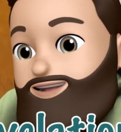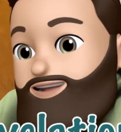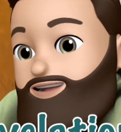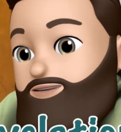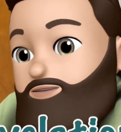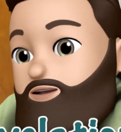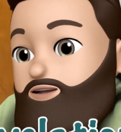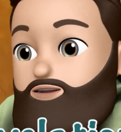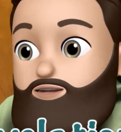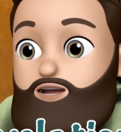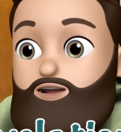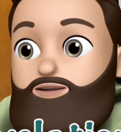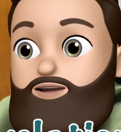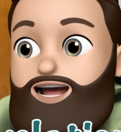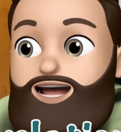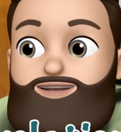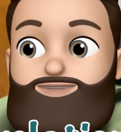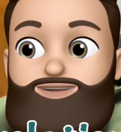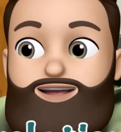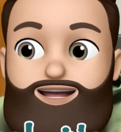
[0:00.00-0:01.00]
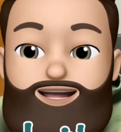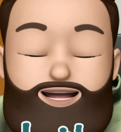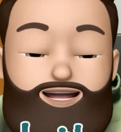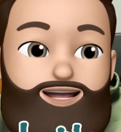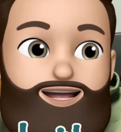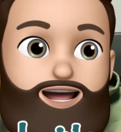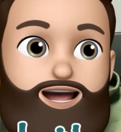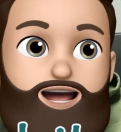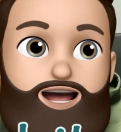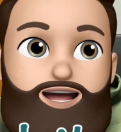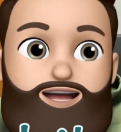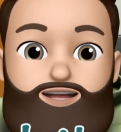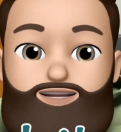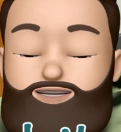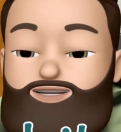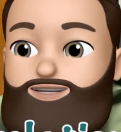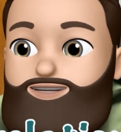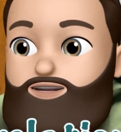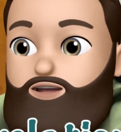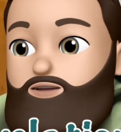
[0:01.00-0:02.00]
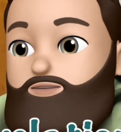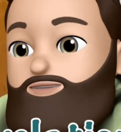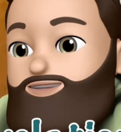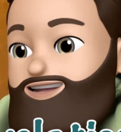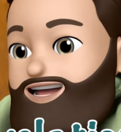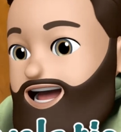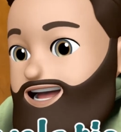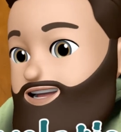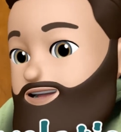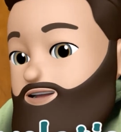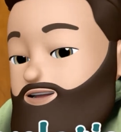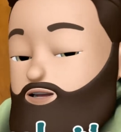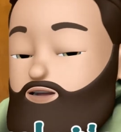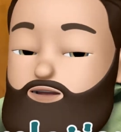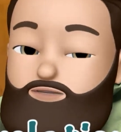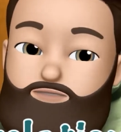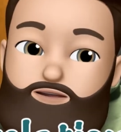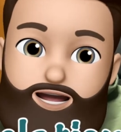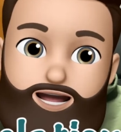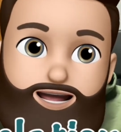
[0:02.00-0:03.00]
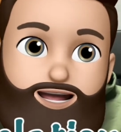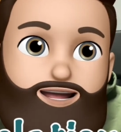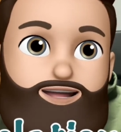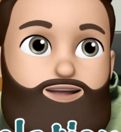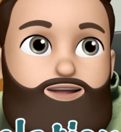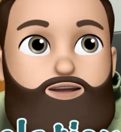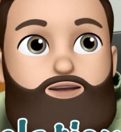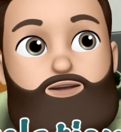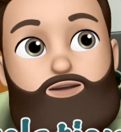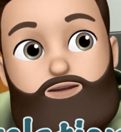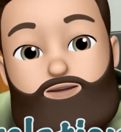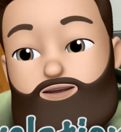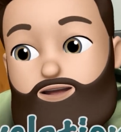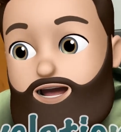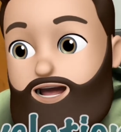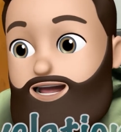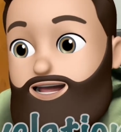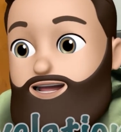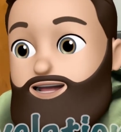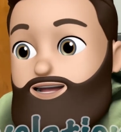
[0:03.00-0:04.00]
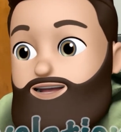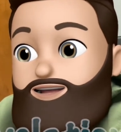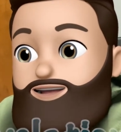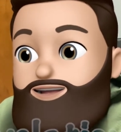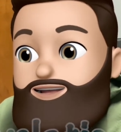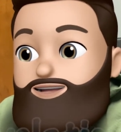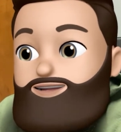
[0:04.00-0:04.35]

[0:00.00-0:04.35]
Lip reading: where no enemy can conquer, no death, no pain, no crying.